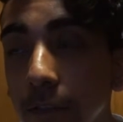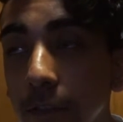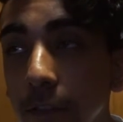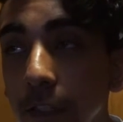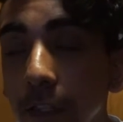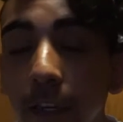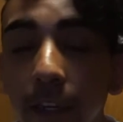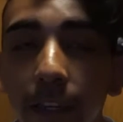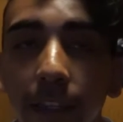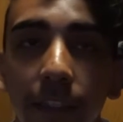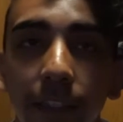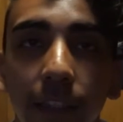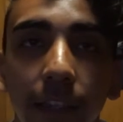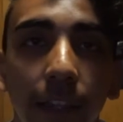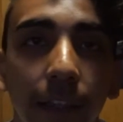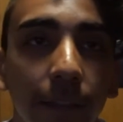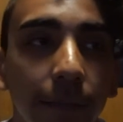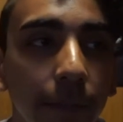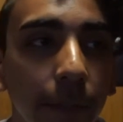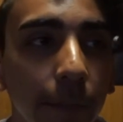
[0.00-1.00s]
all right, that's a
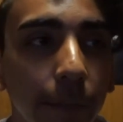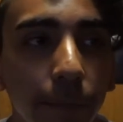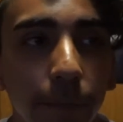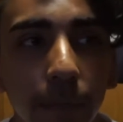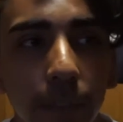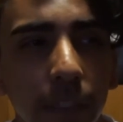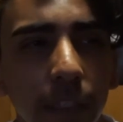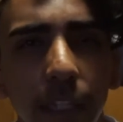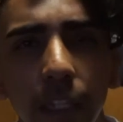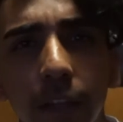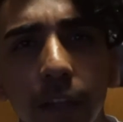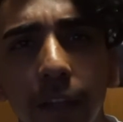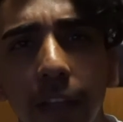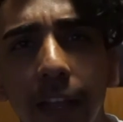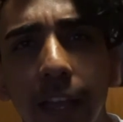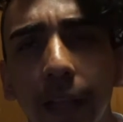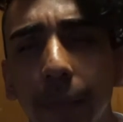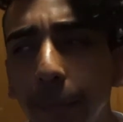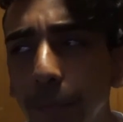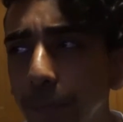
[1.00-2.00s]
lie. Nope, none of that
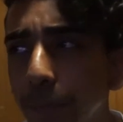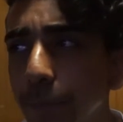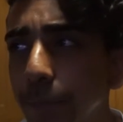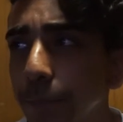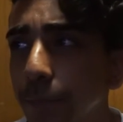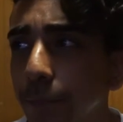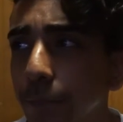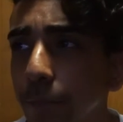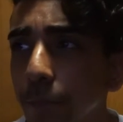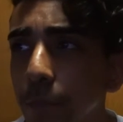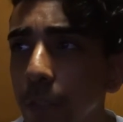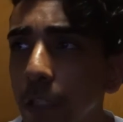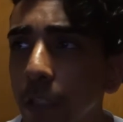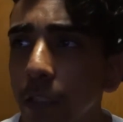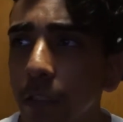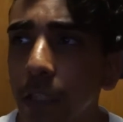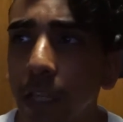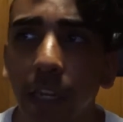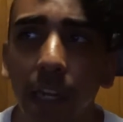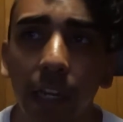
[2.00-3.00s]
happened. No,
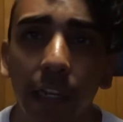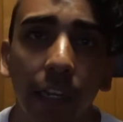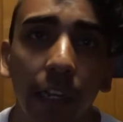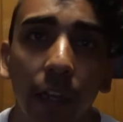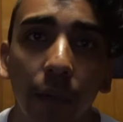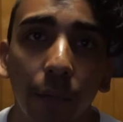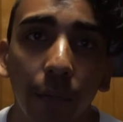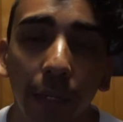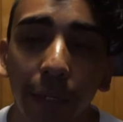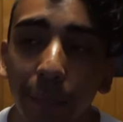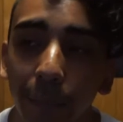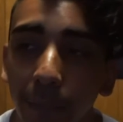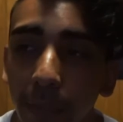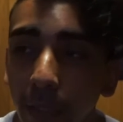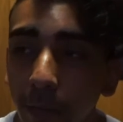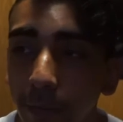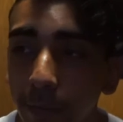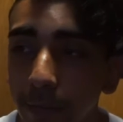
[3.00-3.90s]
I got raped.